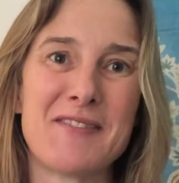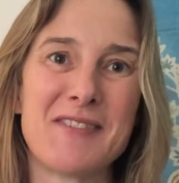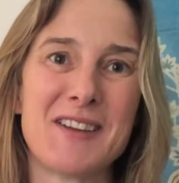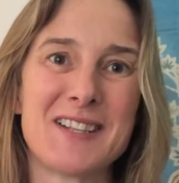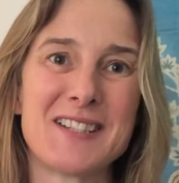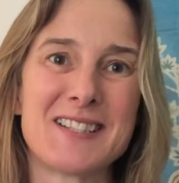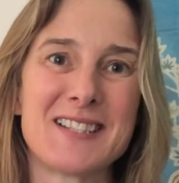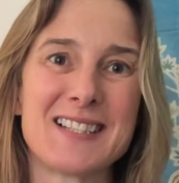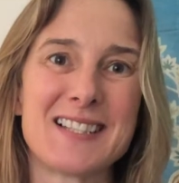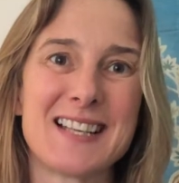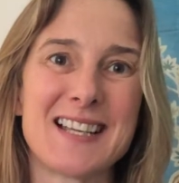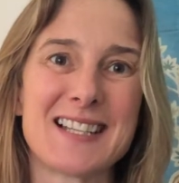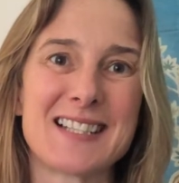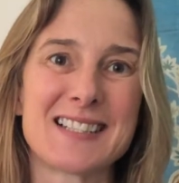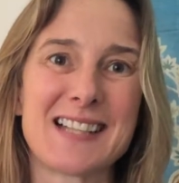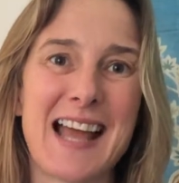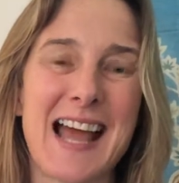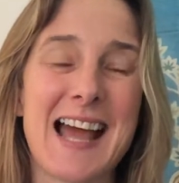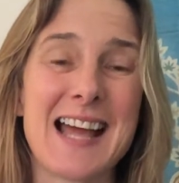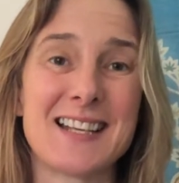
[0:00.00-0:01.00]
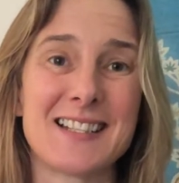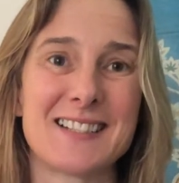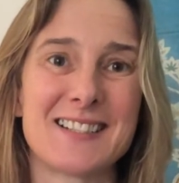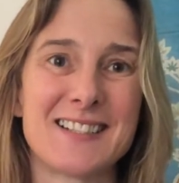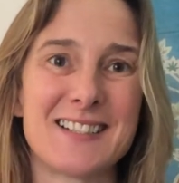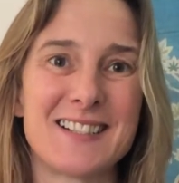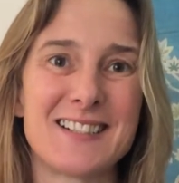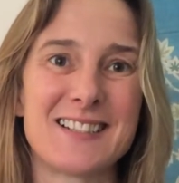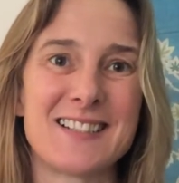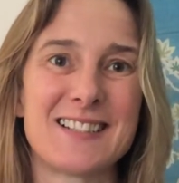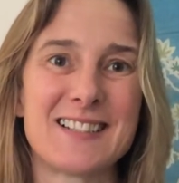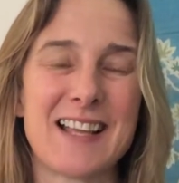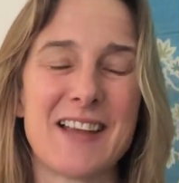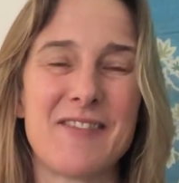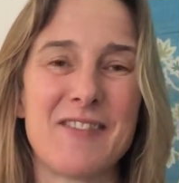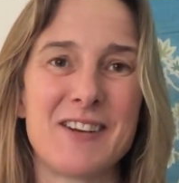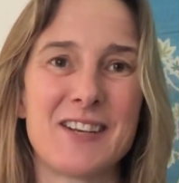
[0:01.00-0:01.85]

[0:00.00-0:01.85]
96 and 97.